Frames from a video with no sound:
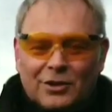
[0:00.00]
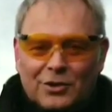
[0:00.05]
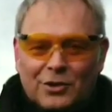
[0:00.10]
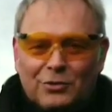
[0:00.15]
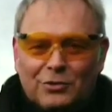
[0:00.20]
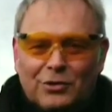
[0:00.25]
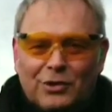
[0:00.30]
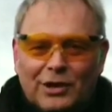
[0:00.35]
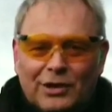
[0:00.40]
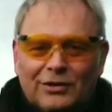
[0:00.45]
The
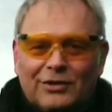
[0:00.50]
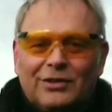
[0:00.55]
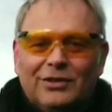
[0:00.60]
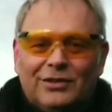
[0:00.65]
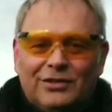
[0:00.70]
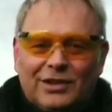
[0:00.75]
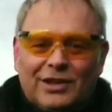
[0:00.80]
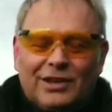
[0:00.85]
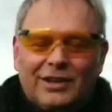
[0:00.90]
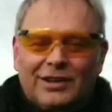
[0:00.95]
crucial thing to
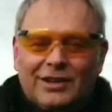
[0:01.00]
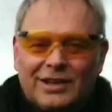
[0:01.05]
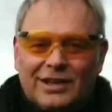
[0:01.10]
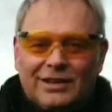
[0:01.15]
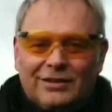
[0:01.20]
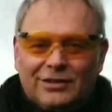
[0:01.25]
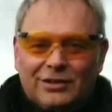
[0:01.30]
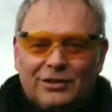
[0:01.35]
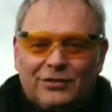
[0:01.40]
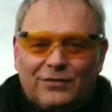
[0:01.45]
consider
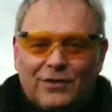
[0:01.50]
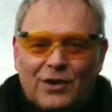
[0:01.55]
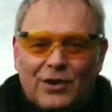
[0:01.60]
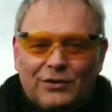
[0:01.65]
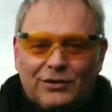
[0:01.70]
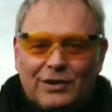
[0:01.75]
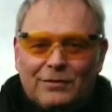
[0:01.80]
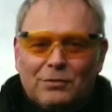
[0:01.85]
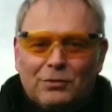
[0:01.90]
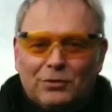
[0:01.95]
is that as
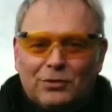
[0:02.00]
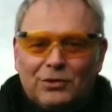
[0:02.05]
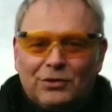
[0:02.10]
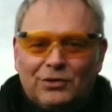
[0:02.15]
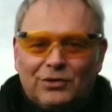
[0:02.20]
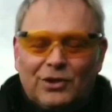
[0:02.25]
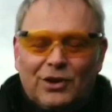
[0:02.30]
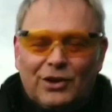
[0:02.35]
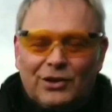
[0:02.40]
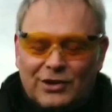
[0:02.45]
far as everyone's
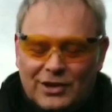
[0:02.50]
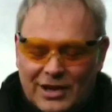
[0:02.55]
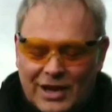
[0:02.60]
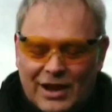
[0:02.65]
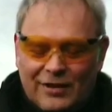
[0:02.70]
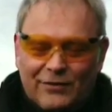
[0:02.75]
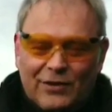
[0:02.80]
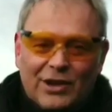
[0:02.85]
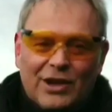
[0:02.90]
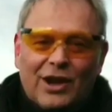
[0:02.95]
concerned,
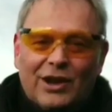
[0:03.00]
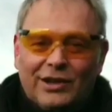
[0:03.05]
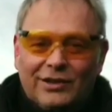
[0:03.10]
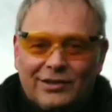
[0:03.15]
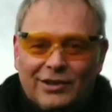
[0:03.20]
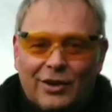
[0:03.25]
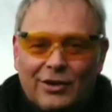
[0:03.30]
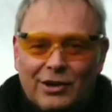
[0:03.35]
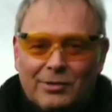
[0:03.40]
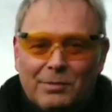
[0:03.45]
every gun
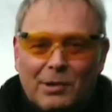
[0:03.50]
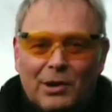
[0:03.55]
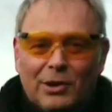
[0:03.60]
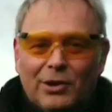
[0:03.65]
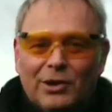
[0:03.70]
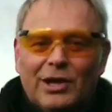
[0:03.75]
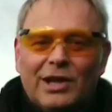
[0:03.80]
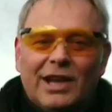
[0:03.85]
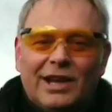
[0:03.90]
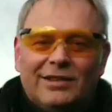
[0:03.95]
is loaded by
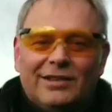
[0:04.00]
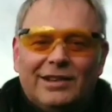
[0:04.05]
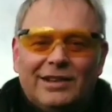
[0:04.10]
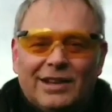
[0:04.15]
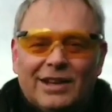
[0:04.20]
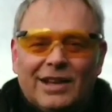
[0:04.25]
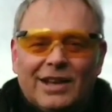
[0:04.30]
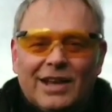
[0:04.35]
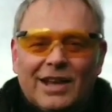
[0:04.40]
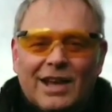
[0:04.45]
looking at
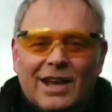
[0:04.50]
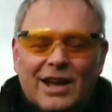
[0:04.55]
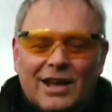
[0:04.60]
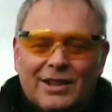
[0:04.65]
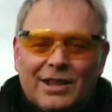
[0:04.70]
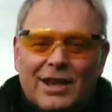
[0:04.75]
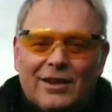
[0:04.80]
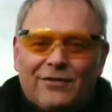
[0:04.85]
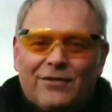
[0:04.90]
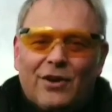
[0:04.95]
it,
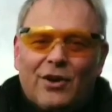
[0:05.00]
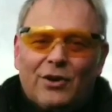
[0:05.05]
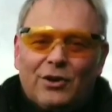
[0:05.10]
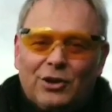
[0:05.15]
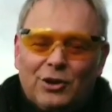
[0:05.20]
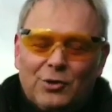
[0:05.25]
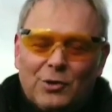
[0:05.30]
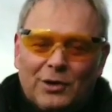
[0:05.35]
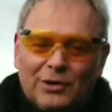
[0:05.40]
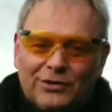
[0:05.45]
and
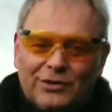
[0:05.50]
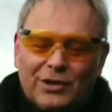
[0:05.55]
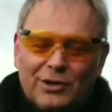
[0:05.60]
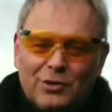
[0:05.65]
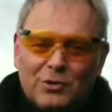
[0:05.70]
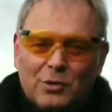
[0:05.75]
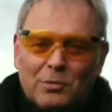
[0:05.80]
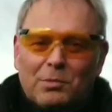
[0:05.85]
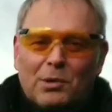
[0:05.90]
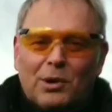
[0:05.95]
therefore you,
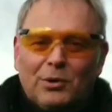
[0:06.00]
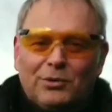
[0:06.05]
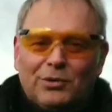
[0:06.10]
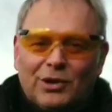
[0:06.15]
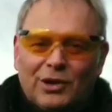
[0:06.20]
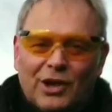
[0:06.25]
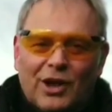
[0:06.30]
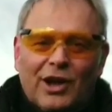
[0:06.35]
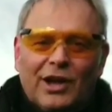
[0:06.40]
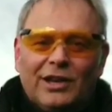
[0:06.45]
until you
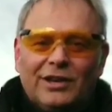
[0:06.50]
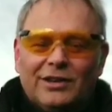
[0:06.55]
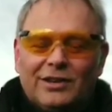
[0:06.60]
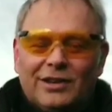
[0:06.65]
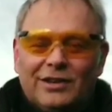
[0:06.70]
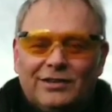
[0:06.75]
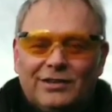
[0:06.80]
approach a line,